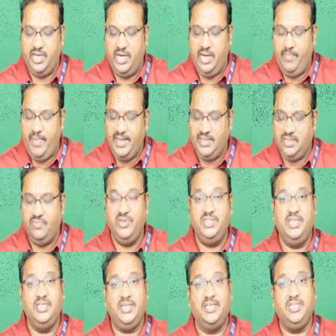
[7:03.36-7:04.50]
an image which
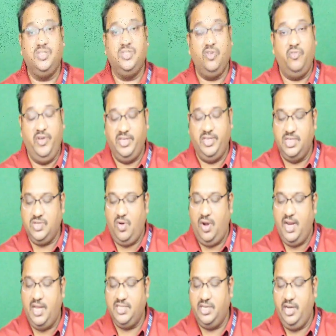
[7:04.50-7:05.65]
is consists of features
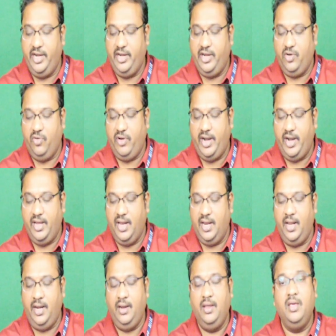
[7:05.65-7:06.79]
called as and related to red
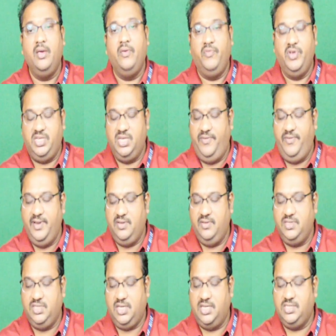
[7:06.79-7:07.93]
color, which
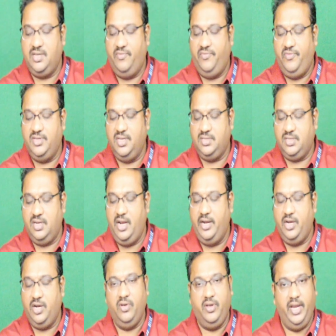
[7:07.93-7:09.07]
consists of features
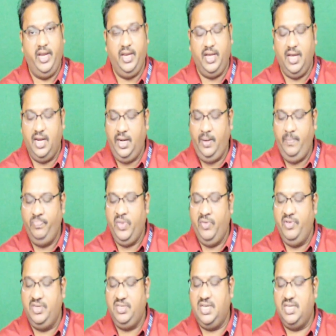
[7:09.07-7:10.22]
related to green color,
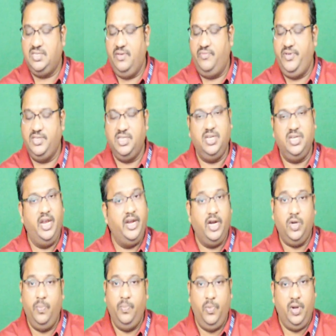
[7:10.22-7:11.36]
which consists of features
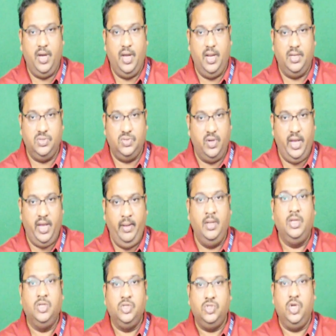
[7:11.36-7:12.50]
related to blue color. So, okay.
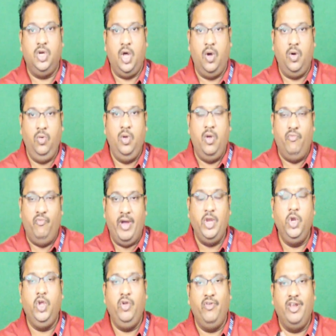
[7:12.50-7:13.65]
So, now when
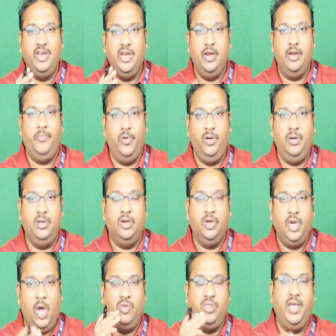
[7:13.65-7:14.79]
you given an input,
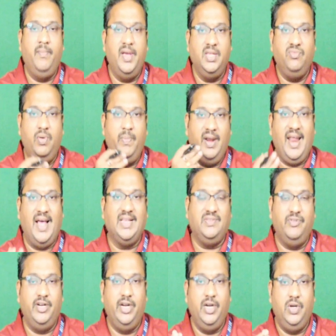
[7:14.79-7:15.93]
now the image will be
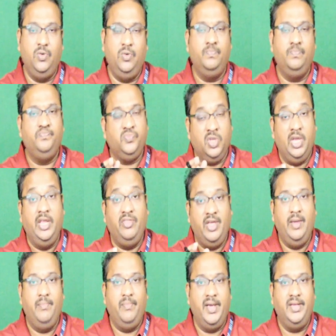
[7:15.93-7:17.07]
classified into, in the
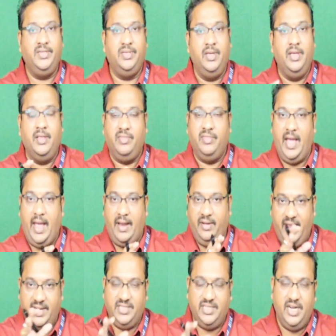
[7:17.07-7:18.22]
image the
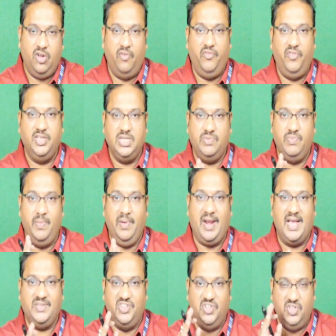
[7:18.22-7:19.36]
entire set of features will be
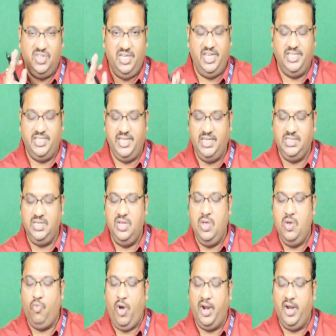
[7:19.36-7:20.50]
classified into 3 sets.
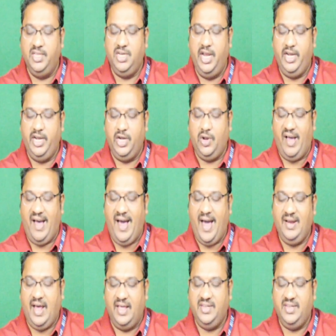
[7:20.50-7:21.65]
One is related to R,
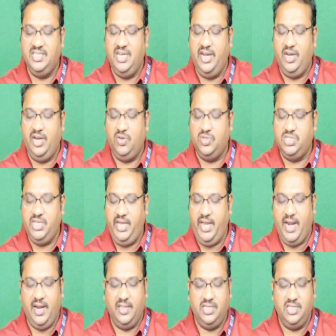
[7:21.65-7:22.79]
other is related to G,
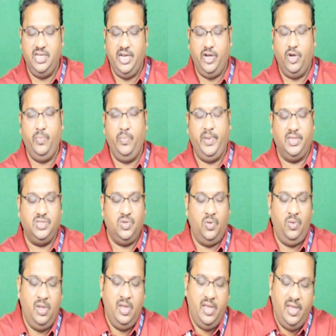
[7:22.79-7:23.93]
and other is related to B.
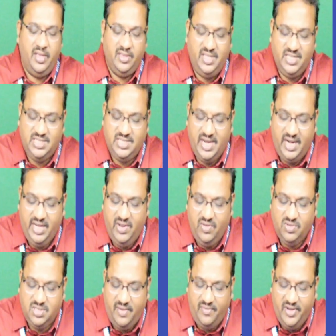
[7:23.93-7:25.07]
So, this set
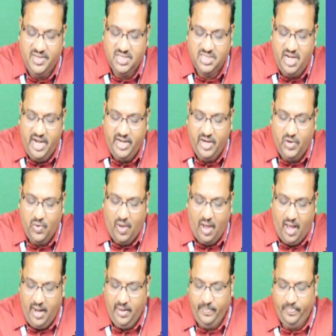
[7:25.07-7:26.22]
gives the features related to
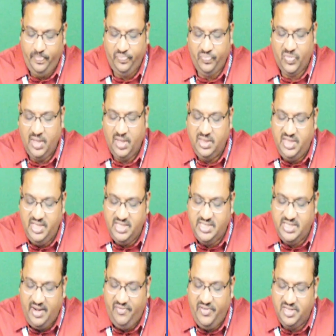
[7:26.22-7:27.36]
R, this
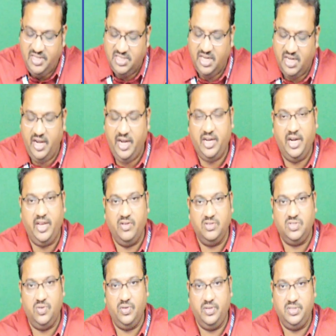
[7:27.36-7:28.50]
set features the related gives
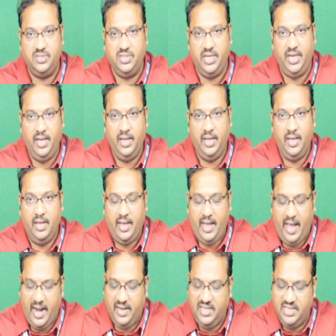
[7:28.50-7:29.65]
to G,
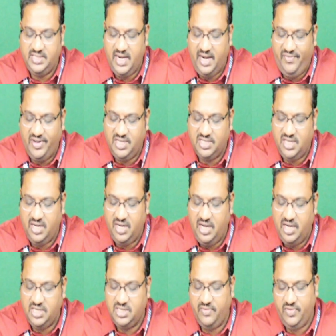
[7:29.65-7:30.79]
and this set features the
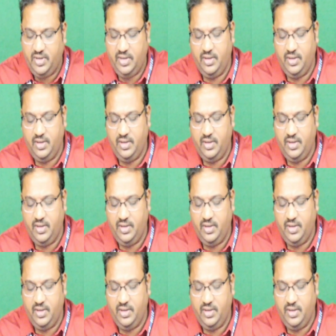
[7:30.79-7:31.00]
related